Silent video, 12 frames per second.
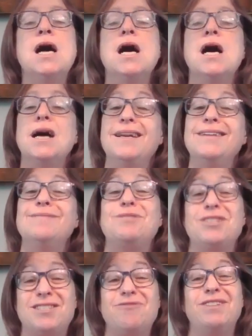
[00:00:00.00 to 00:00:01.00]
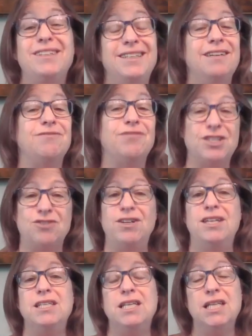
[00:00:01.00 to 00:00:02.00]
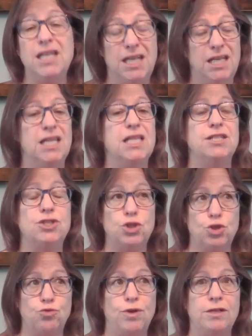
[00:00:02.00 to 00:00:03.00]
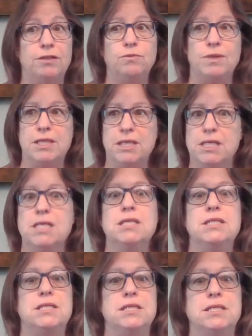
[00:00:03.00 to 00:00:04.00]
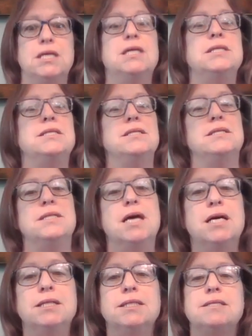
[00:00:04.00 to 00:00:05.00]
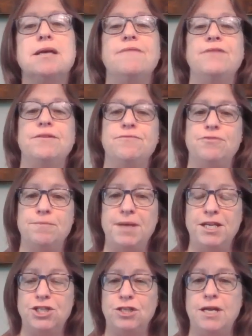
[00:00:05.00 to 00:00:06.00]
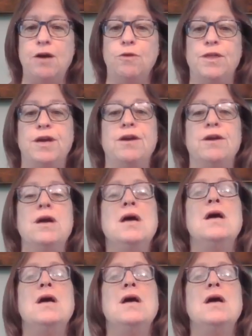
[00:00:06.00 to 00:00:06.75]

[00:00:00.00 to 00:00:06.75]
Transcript: I am just really a frustrated Canadian that struggled with the tons and tons and tons of information out there